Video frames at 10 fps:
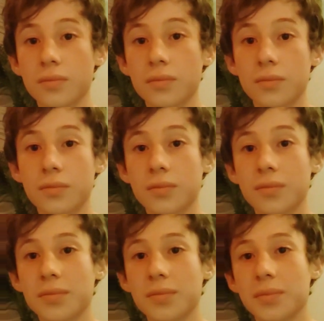
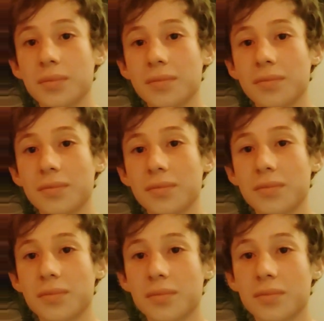
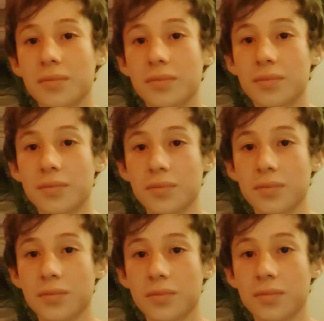
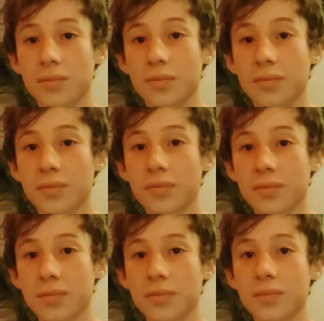
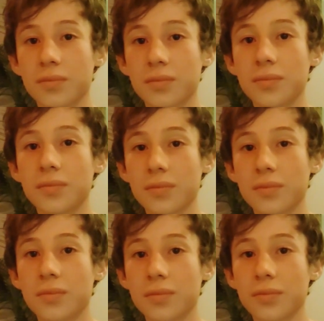
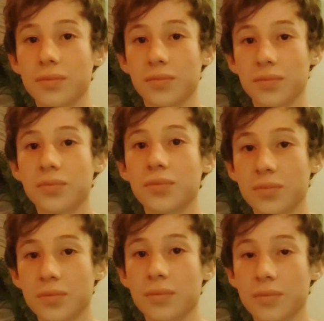
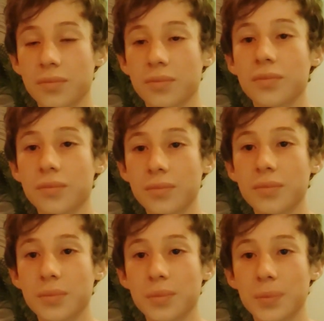
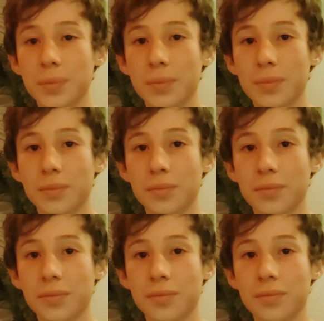
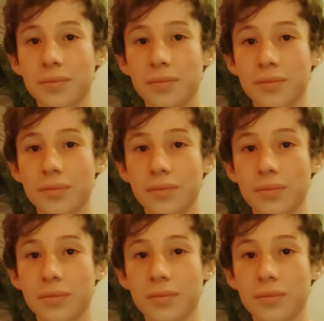No words are spoken by the person on screen.